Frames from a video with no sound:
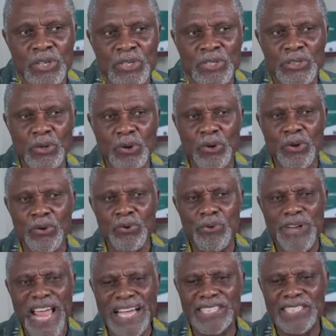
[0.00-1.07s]
So
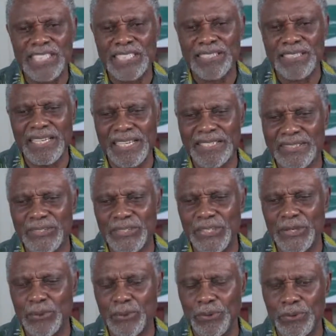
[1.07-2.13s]
reaction is
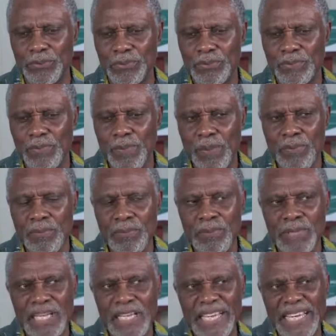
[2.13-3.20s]
you
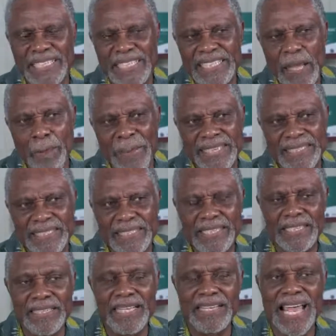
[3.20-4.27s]
hitting the
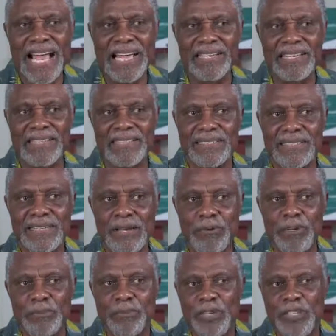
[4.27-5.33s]
person in the darkness.
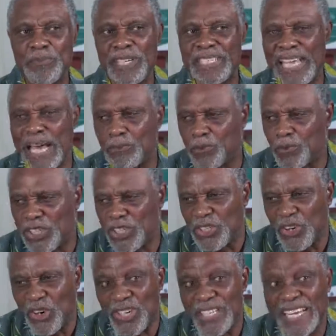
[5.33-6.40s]
Response means I'm
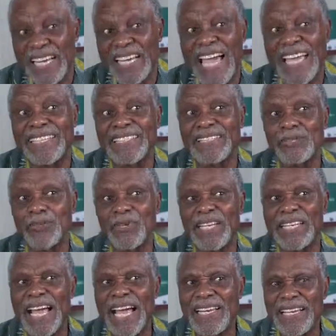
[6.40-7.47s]
switching on the light so the
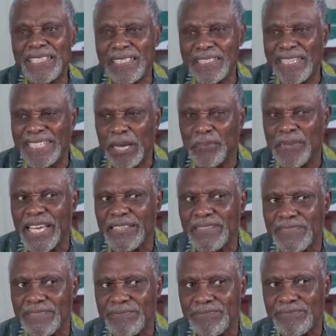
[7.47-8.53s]
darkness
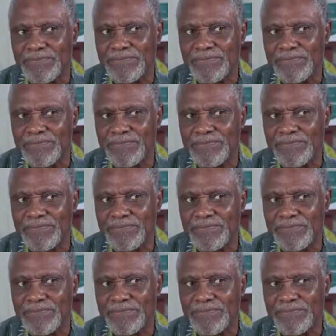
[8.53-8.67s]
disappears.